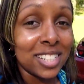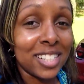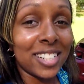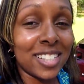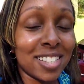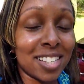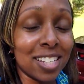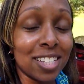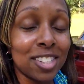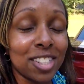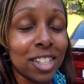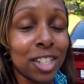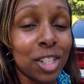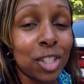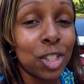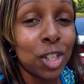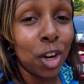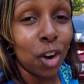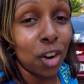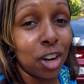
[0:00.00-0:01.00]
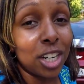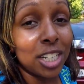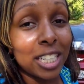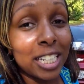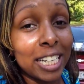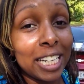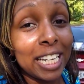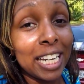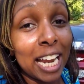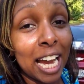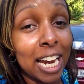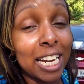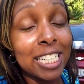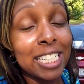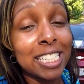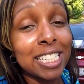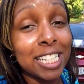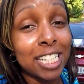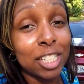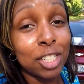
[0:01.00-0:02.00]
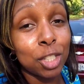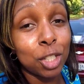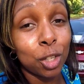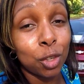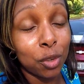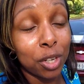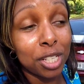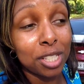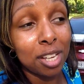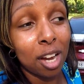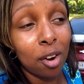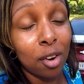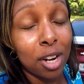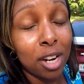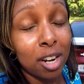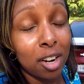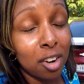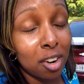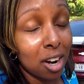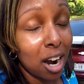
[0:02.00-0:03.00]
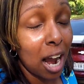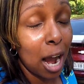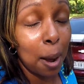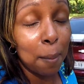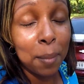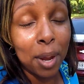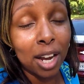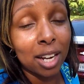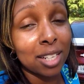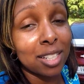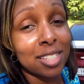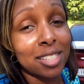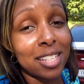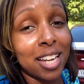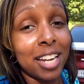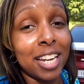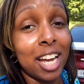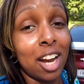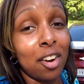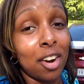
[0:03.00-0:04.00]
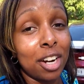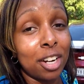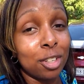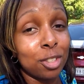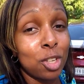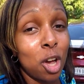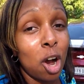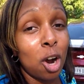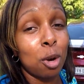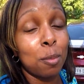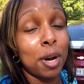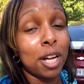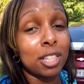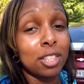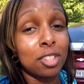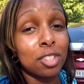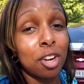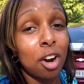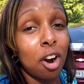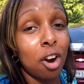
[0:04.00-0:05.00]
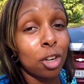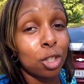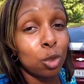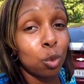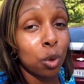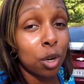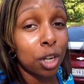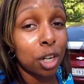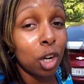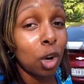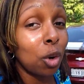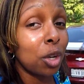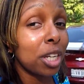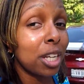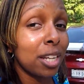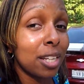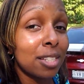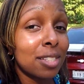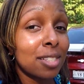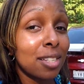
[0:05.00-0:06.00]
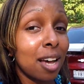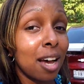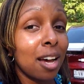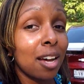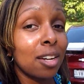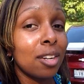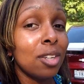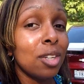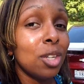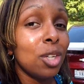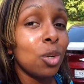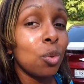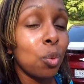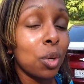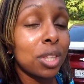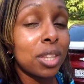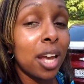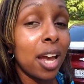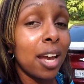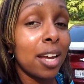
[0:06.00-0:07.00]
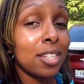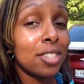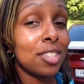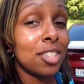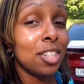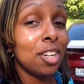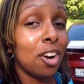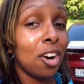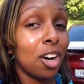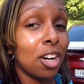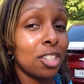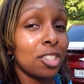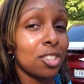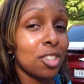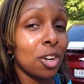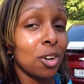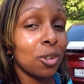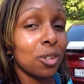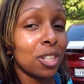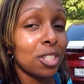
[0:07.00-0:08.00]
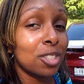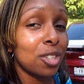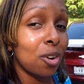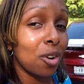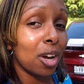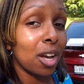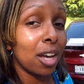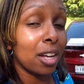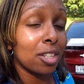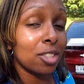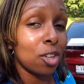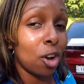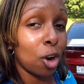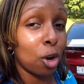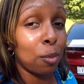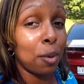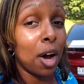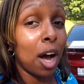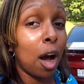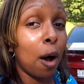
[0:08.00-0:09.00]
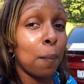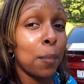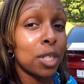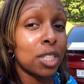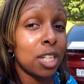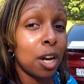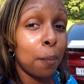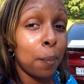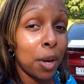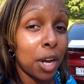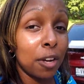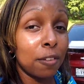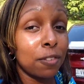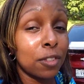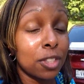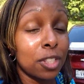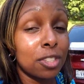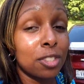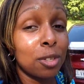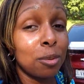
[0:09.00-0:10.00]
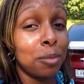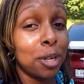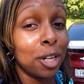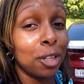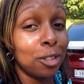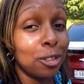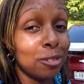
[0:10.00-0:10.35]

since it is currently 96 degrees out here, I'm not going to stand out here and talk about this car. So we're going to go on the inside with the AC on. So let's go ahead and talk about how much I pay for this Camaro.